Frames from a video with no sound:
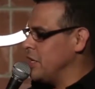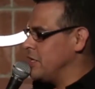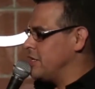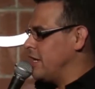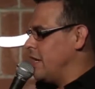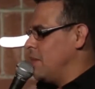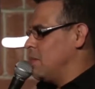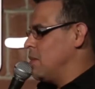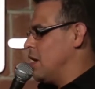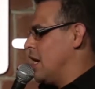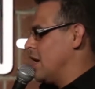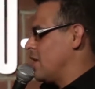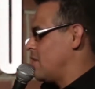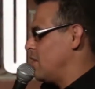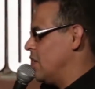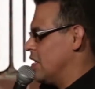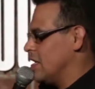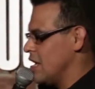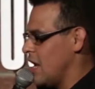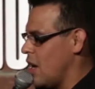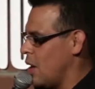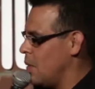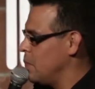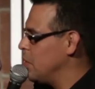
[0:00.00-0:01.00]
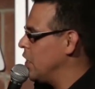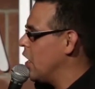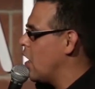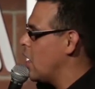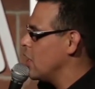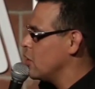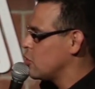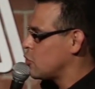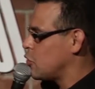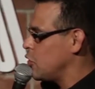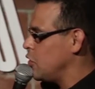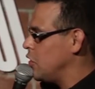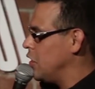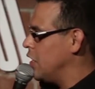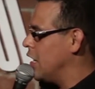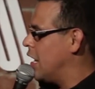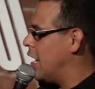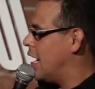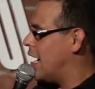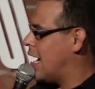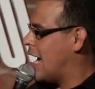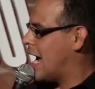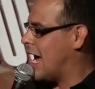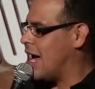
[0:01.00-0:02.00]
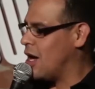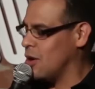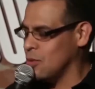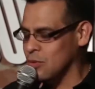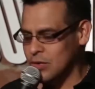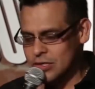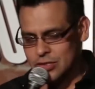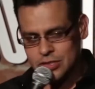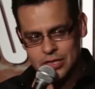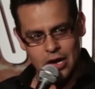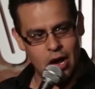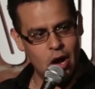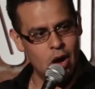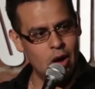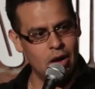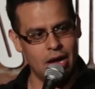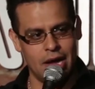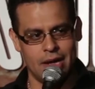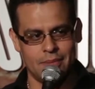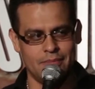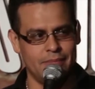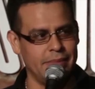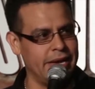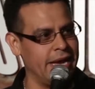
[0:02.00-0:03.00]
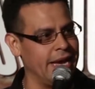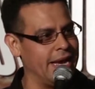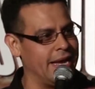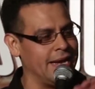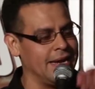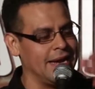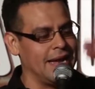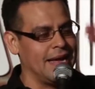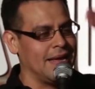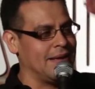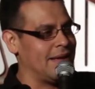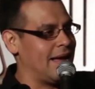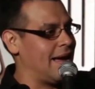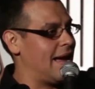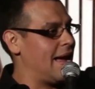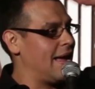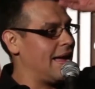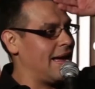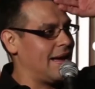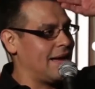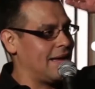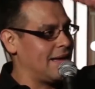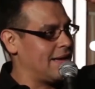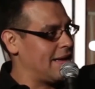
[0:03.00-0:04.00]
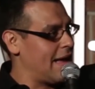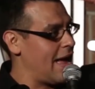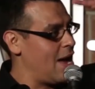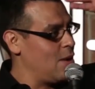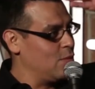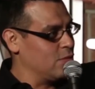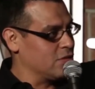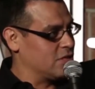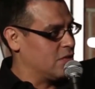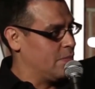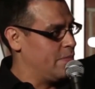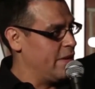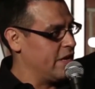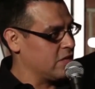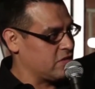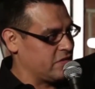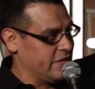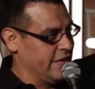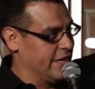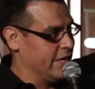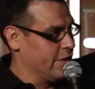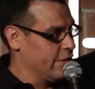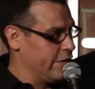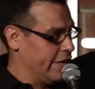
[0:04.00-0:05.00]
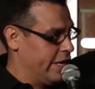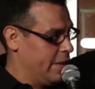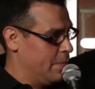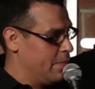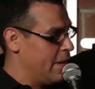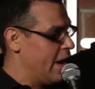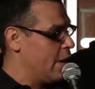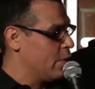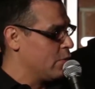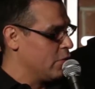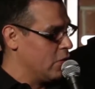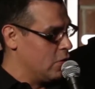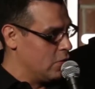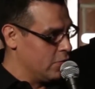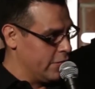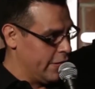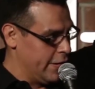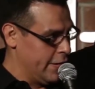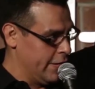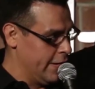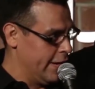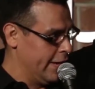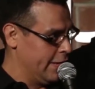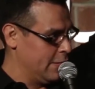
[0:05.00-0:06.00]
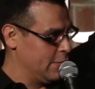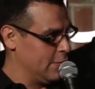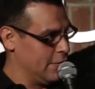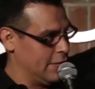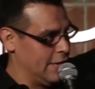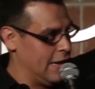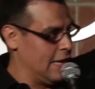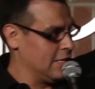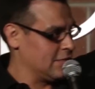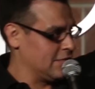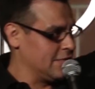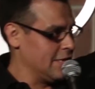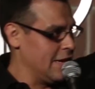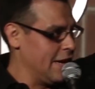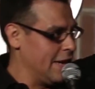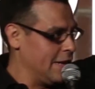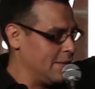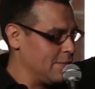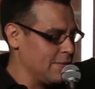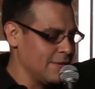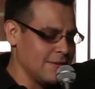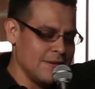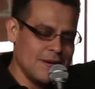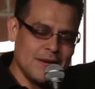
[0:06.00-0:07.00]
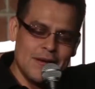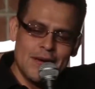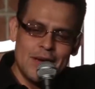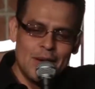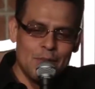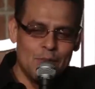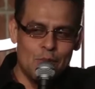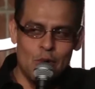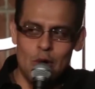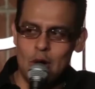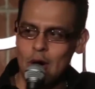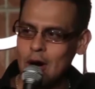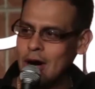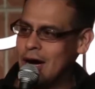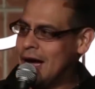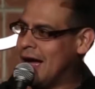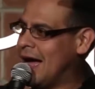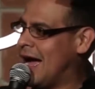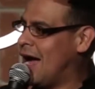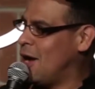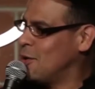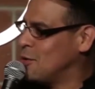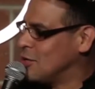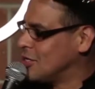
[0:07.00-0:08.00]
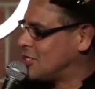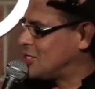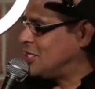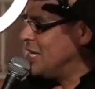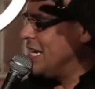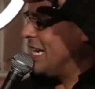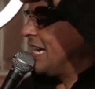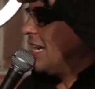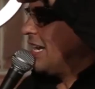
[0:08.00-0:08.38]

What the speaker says: Mary J. Blige fans. I'll be honest with you, I was the best singer in my row that night. Last night, boy, I was